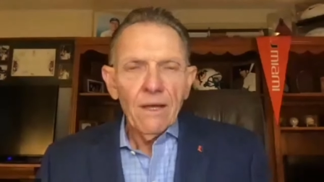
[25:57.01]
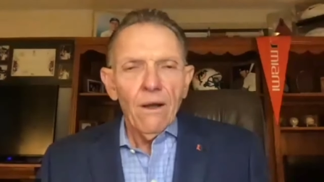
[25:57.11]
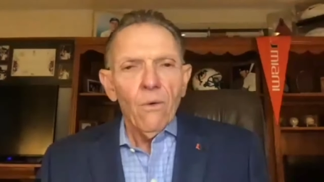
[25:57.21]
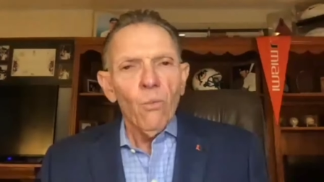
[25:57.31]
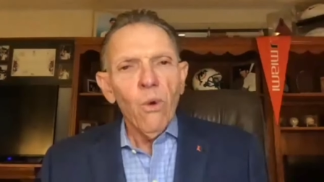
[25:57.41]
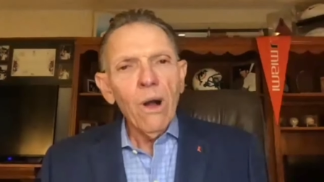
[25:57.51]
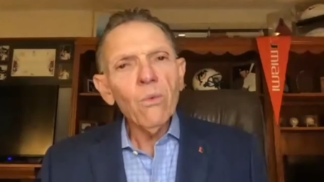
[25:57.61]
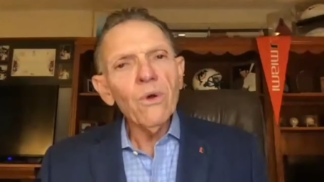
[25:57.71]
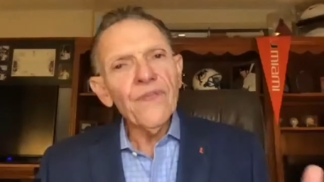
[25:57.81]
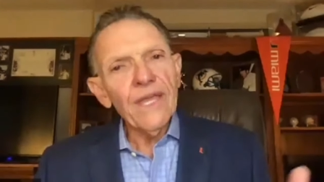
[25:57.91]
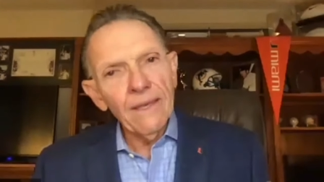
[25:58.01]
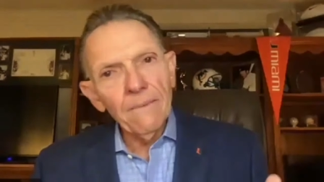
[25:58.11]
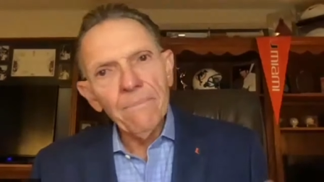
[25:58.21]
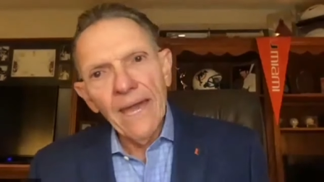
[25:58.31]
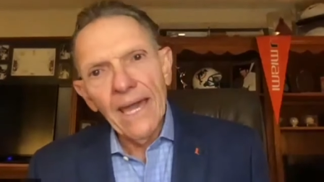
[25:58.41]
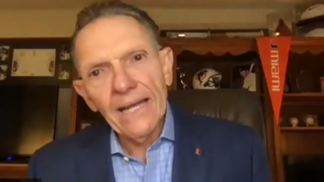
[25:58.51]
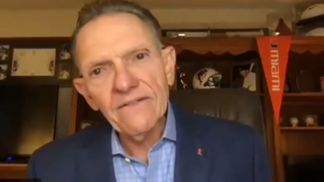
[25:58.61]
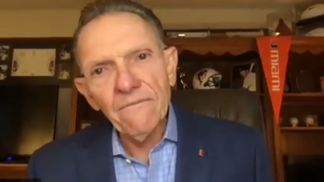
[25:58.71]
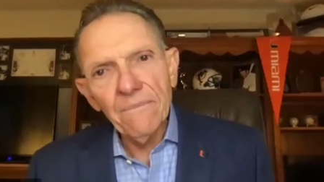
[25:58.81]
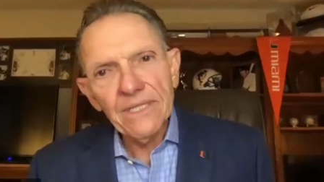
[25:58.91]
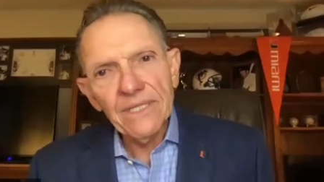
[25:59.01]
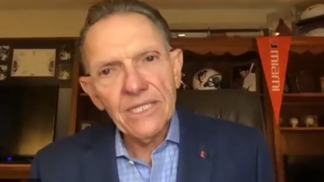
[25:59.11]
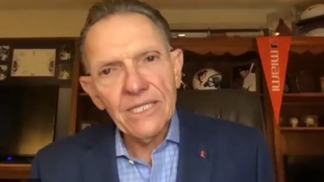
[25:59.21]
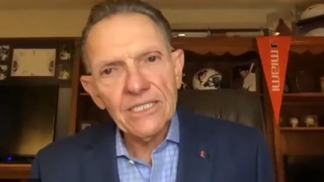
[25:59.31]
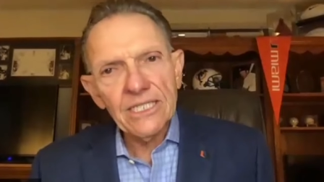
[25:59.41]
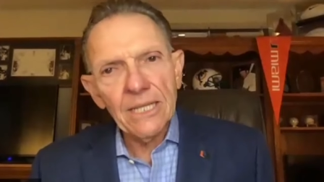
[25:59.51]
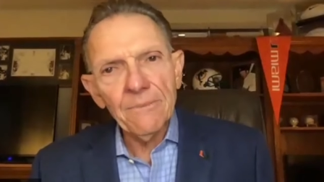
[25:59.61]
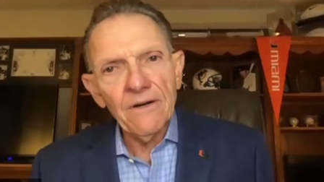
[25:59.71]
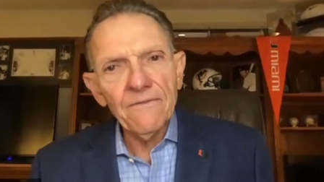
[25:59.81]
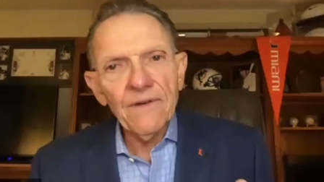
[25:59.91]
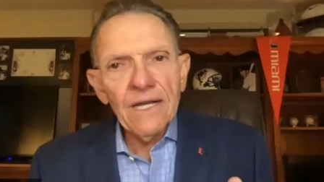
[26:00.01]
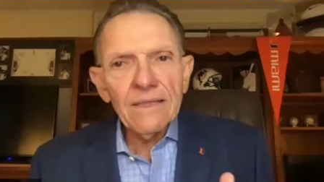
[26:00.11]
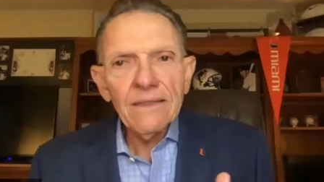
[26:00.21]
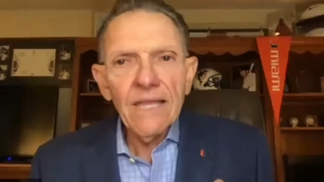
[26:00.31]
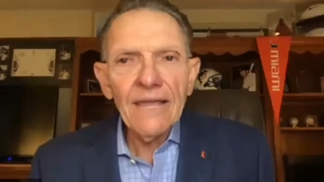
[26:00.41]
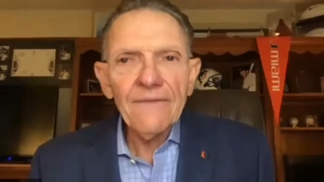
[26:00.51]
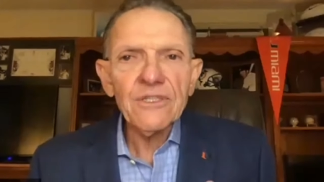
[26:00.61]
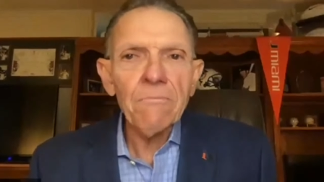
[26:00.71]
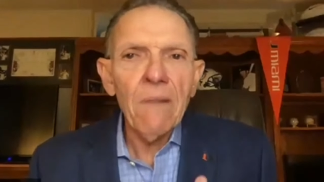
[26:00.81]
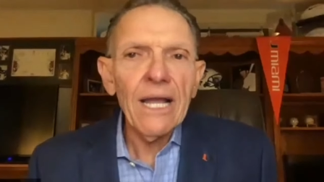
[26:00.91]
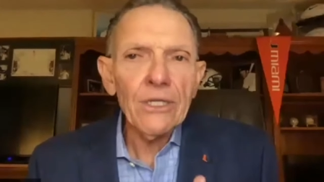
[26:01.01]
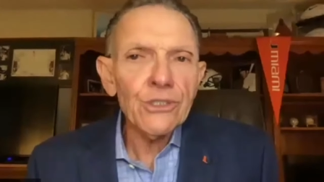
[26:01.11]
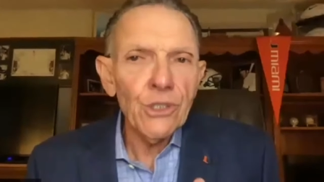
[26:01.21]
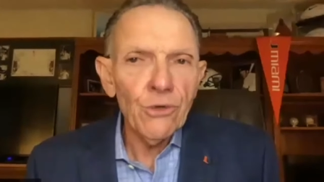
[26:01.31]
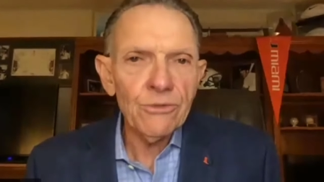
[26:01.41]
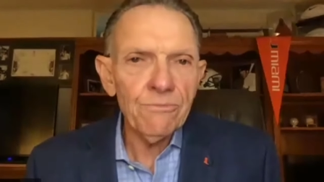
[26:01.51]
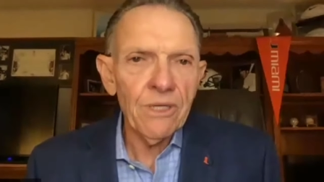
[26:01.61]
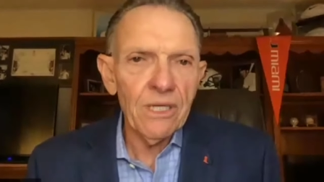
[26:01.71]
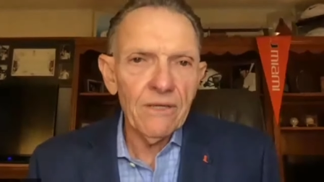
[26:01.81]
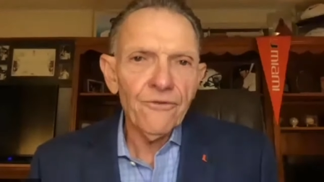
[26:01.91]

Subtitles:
What will the impact of missing some of life's milestones be?